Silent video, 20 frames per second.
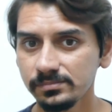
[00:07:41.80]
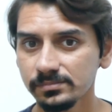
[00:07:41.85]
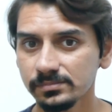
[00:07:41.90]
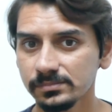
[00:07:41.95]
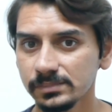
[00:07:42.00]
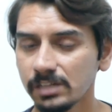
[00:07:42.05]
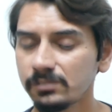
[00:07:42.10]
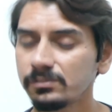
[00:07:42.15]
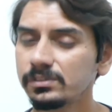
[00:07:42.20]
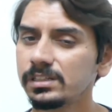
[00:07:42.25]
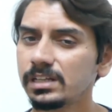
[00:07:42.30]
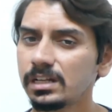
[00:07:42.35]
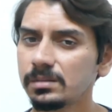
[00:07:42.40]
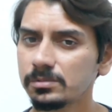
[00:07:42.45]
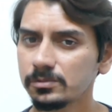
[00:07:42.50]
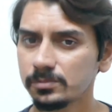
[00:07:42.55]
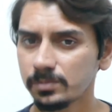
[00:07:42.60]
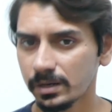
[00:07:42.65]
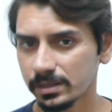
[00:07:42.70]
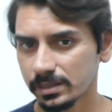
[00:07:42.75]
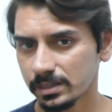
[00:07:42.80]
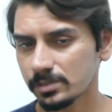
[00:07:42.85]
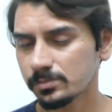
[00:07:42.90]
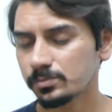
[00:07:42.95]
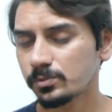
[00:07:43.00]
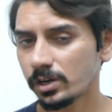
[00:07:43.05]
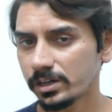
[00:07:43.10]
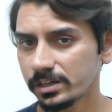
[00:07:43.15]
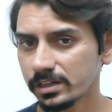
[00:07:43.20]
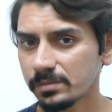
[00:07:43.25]
And with the help of pointer to
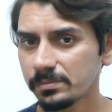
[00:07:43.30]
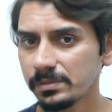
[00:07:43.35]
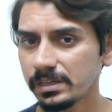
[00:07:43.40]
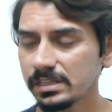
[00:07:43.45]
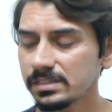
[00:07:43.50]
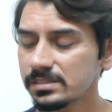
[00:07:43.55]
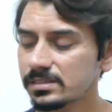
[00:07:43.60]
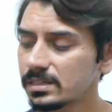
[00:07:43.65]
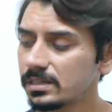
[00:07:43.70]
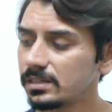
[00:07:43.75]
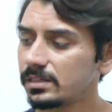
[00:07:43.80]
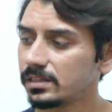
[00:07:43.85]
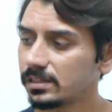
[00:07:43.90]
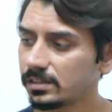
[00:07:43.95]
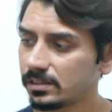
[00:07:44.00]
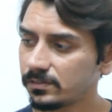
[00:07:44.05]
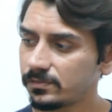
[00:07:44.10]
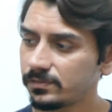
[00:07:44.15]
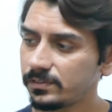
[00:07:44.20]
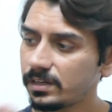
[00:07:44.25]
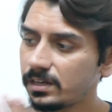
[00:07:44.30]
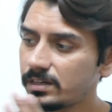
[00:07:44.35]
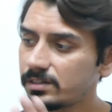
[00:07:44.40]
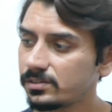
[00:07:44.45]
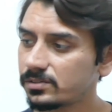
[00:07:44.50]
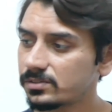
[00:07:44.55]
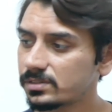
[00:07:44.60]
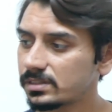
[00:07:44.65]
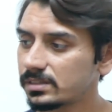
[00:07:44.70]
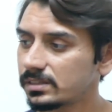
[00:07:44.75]
pointer means if we are
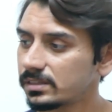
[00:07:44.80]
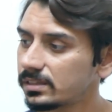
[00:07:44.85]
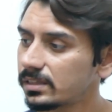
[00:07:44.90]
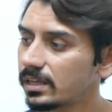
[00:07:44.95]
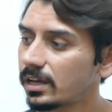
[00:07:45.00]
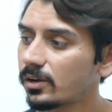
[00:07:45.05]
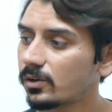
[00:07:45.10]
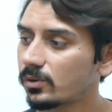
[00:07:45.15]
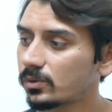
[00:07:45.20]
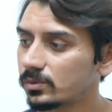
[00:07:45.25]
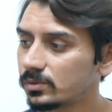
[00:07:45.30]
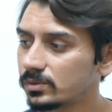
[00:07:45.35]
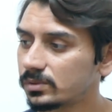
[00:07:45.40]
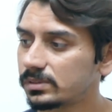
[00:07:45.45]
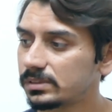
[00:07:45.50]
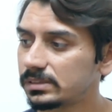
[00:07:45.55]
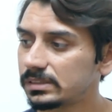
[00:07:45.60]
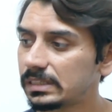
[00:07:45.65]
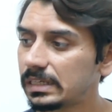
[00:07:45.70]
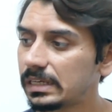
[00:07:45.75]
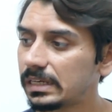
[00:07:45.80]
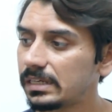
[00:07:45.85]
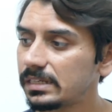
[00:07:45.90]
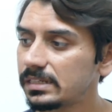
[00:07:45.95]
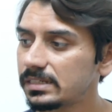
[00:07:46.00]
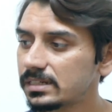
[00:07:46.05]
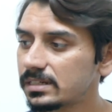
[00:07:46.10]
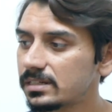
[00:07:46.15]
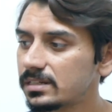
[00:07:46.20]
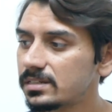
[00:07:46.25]
using now
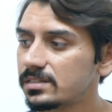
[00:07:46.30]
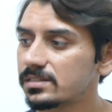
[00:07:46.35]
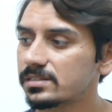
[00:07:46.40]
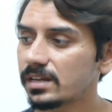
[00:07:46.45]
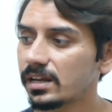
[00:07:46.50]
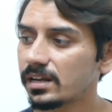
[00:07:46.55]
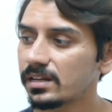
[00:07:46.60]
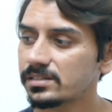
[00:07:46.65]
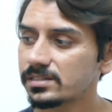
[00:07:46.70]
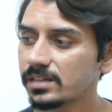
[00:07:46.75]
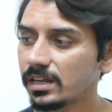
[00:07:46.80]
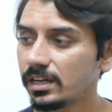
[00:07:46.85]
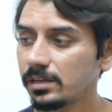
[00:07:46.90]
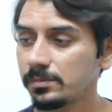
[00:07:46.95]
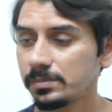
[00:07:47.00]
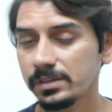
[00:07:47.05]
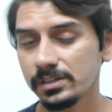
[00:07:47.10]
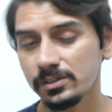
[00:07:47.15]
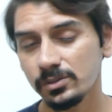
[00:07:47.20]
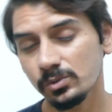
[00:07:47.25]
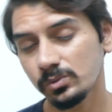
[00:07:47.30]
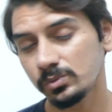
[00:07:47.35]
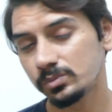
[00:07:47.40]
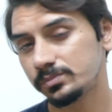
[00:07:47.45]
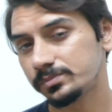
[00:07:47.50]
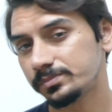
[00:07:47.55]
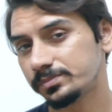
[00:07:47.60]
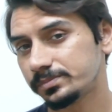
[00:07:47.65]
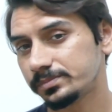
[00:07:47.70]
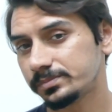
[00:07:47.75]
int static
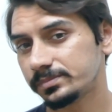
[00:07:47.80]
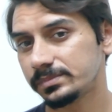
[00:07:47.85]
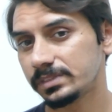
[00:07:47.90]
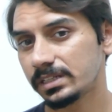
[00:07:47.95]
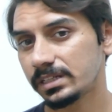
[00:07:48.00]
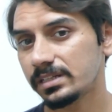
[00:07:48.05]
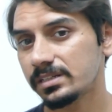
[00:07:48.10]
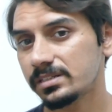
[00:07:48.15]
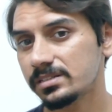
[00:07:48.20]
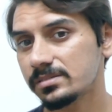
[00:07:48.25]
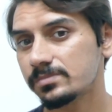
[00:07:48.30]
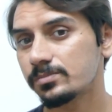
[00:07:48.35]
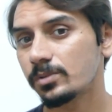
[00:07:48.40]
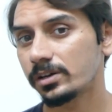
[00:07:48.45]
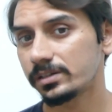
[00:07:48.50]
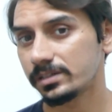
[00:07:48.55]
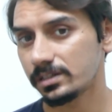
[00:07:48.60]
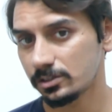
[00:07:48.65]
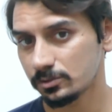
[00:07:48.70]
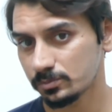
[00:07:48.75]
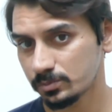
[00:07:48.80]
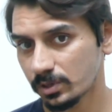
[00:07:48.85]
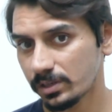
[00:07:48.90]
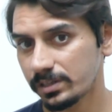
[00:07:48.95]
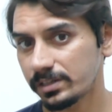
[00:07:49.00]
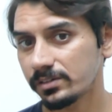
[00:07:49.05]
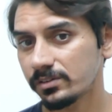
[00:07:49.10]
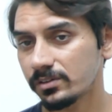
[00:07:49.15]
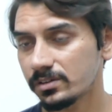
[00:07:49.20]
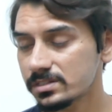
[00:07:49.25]
p2, that is pointer to
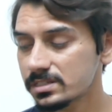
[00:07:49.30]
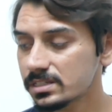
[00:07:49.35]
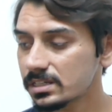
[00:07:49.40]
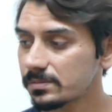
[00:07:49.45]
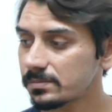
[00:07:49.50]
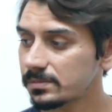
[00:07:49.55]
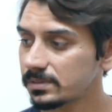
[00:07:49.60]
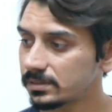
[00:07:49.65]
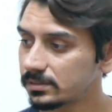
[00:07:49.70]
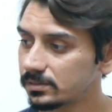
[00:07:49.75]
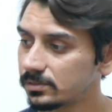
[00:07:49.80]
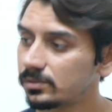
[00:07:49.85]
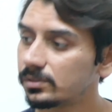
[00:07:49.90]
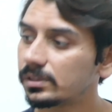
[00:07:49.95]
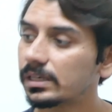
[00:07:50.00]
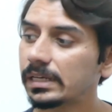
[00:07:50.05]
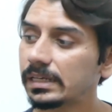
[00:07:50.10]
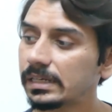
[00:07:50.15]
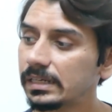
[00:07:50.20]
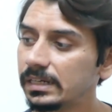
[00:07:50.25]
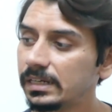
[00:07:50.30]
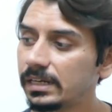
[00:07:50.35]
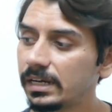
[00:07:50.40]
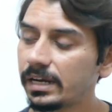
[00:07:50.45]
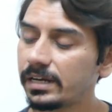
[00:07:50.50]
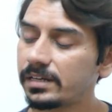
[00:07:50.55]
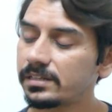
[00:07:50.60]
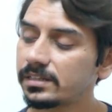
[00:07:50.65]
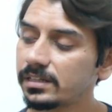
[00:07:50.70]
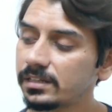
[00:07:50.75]
pointer concept. Okay,
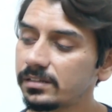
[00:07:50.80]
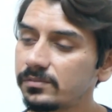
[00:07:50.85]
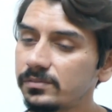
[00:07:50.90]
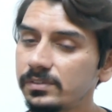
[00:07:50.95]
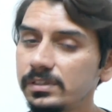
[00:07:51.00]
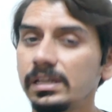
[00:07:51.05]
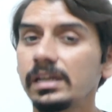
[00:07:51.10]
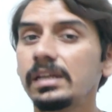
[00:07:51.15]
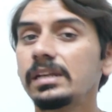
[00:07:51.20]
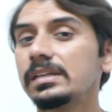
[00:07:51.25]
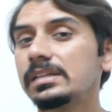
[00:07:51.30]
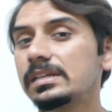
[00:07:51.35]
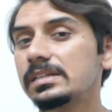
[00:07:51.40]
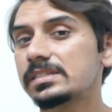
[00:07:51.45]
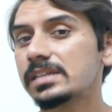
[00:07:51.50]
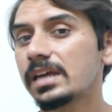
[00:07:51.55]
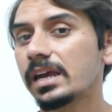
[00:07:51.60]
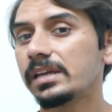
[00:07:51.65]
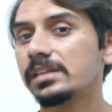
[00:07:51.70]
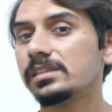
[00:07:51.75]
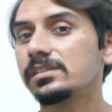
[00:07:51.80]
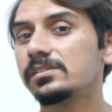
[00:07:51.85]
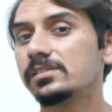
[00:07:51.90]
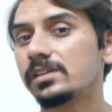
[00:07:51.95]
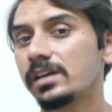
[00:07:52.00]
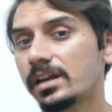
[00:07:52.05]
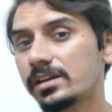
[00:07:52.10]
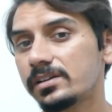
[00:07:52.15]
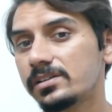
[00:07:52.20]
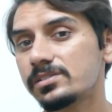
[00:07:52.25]
and then we can assign
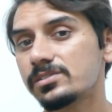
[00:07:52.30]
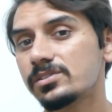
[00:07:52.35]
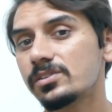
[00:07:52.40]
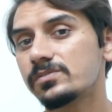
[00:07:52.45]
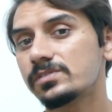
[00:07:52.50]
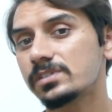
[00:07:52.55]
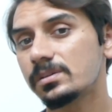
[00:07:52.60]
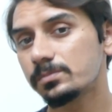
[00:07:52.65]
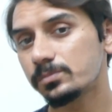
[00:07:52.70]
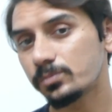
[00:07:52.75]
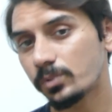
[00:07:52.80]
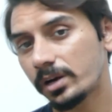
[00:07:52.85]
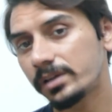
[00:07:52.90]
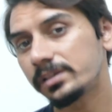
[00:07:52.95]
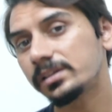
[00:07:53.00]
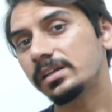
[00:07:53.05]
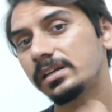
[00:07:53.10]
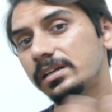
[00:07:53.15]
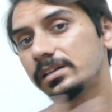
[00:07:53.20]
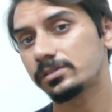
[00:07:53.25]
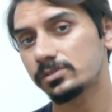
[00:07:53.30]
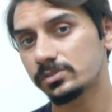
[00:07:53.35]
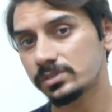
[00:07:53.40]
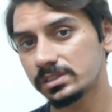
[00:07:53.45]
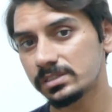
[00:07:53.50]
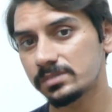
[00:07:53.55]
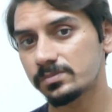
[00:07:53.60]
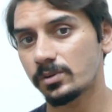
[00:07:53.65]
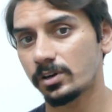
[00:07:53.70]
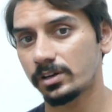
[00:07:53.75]
the address of some pointer into
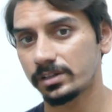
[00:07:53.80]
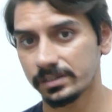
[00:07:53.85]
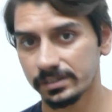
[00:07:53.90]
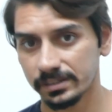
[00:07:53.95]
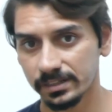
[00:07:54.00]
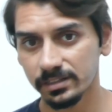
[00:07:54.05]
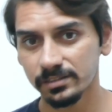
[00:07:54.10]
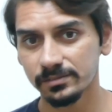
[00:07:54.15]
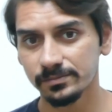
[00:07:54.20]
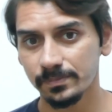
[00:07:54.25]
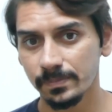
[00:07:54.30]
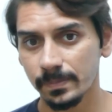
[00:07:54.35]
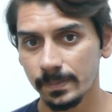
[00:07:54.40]
this pointer now.